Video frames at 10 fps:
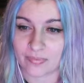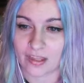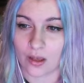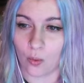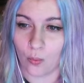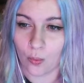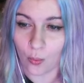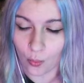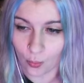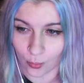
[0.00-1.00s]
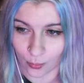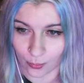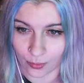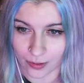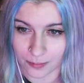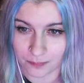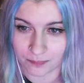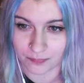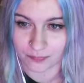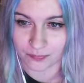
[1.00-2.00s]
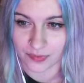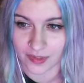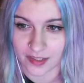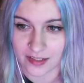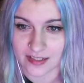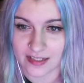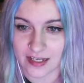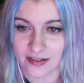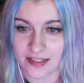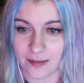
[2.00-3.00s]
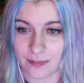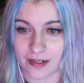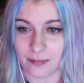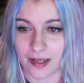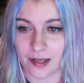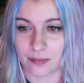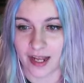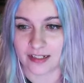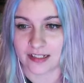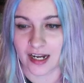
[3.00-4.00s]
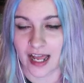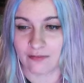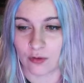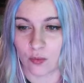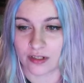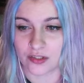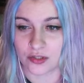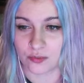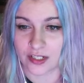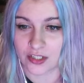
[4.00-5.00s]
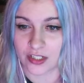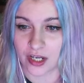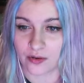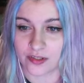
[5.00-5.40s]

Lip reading: Ooh. Cells separated by a black dot have a 1 to 2 ratio.